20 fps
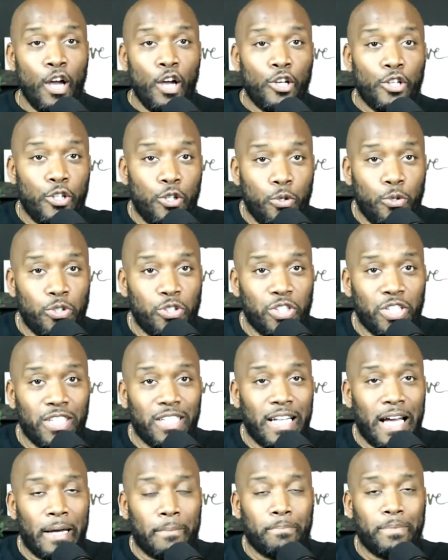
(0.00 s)
you should
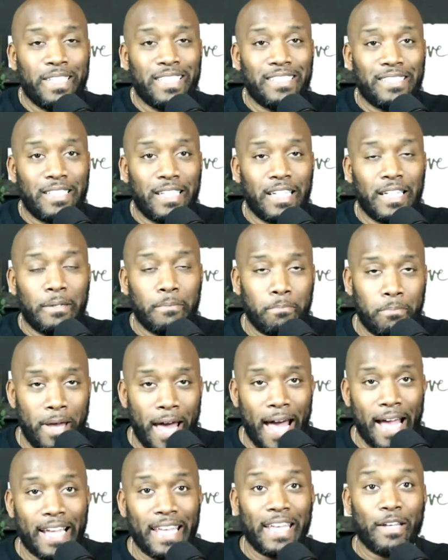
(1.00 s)
not be sitting
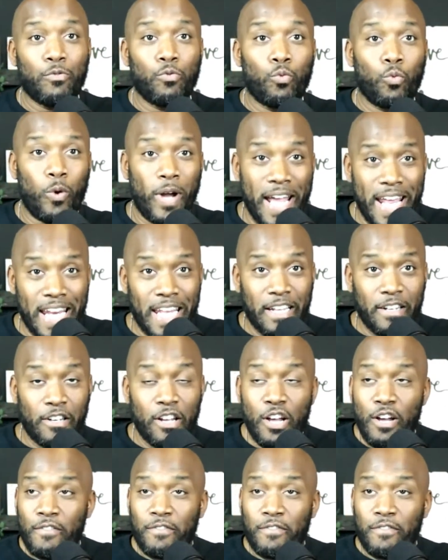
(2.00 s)
back waiting